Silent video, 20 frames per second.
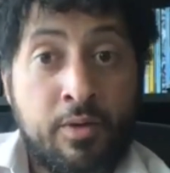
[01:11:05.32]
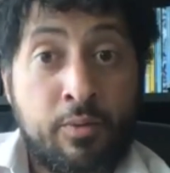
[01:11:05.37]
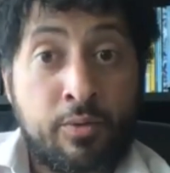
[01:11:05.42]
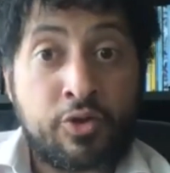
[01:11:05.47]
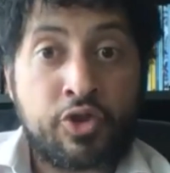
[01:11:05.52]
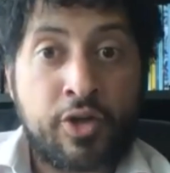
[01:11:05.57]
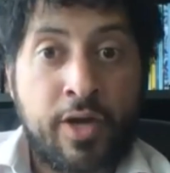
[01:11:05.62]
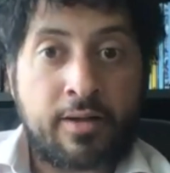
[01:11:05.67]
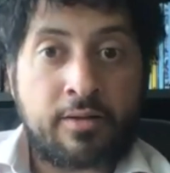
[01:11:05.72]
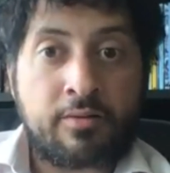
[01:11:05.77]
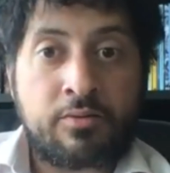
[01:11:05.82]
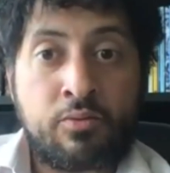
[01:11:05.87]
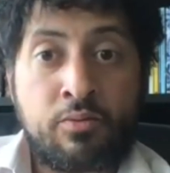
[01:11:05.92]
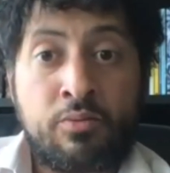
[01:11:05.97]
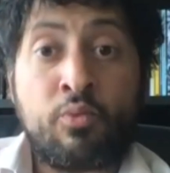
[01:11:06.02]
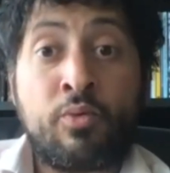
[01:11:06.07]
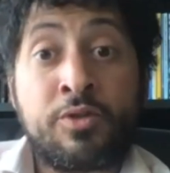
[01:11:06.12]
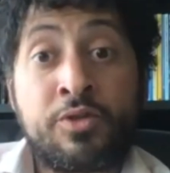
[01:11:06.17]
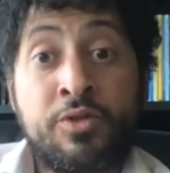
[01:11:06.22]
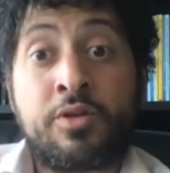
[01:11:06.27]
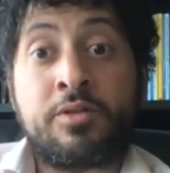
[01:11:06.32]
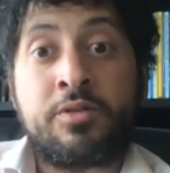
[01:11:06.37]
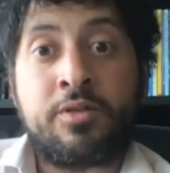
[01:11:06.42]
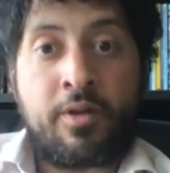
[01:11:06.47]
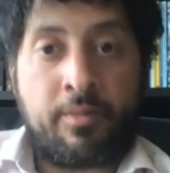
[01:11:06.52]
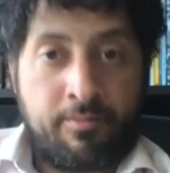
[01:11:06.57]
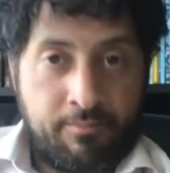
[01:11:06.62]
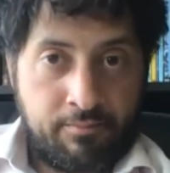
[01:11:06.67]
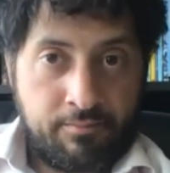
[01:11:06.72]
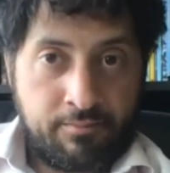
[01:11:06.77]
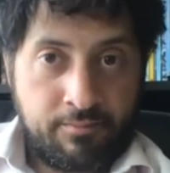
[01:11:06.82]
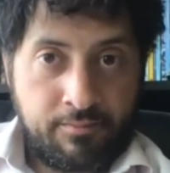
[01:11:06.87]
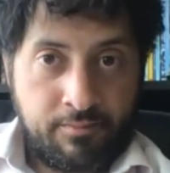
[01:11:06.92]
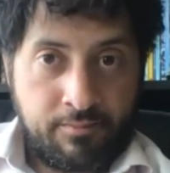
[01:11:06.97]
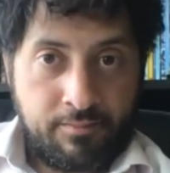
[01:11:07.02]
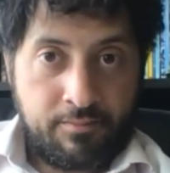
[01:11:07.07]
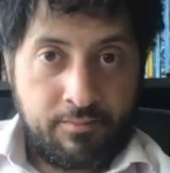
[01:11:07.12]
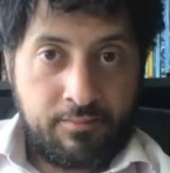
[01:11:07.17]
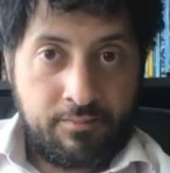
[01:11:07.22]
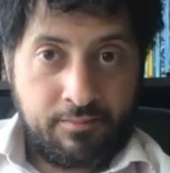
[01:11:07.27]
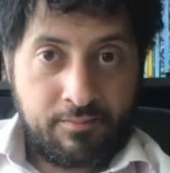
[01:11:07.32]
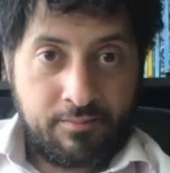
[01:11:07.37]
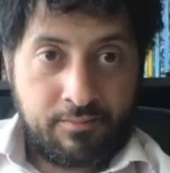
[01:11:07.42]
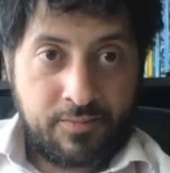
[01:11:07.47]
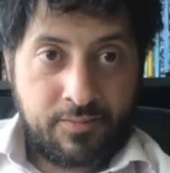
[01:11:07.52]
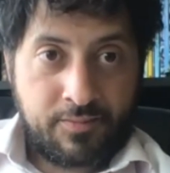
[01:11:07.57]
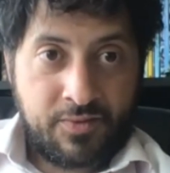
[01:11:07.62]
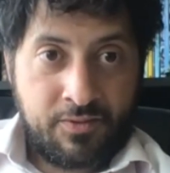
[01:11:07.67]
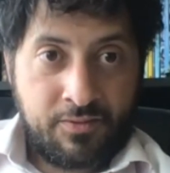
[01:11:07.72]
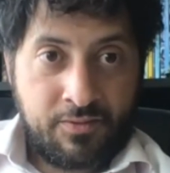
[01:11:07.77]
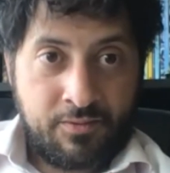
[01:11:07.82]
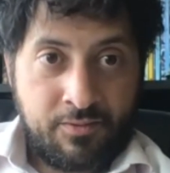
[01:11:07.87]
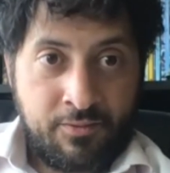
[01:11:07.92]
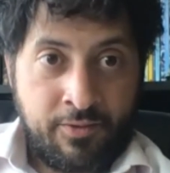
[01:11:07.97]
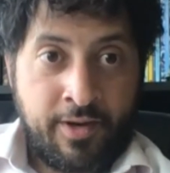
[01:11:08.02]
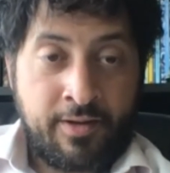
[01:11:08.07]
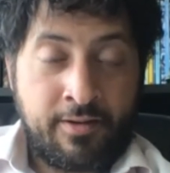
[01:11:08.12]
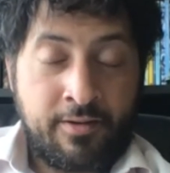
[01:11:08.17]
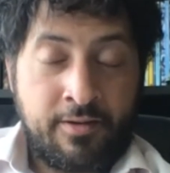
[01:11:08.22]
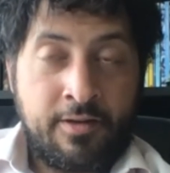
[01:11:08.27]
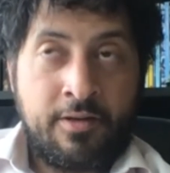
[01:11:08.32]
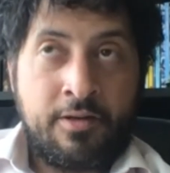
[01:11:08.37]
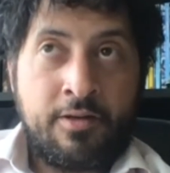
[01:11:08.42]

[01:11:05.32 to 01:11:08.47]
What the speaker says: Could we chat? When's a good time? Right?